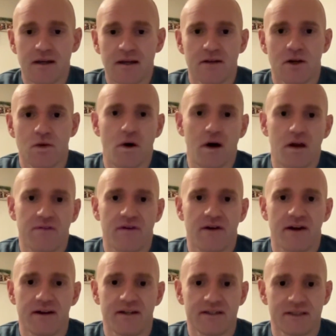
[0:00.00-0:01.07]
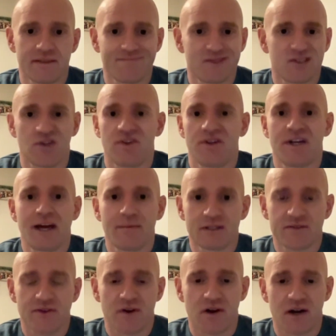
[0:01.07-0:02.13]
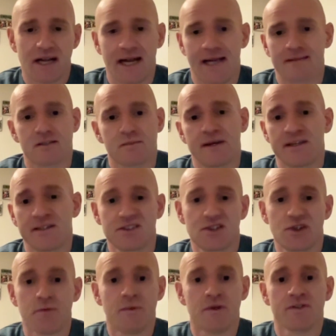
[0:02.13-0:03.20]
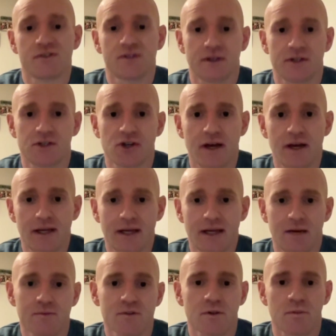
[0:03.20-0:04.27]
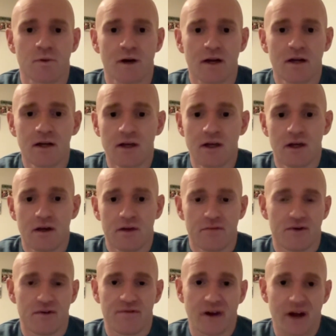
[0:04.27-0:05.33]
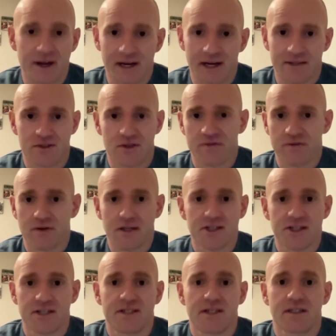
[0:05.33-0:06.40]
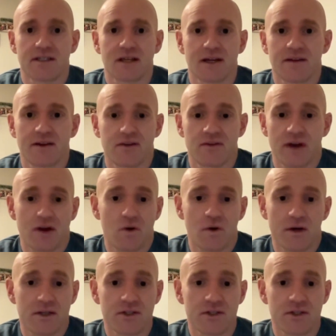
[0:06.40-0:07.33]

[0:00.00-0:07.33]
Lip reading: the qualifiers in Southern Hemisphere or can't spend 2 months on a training camp somewhere, for finance or for logistics, like that they always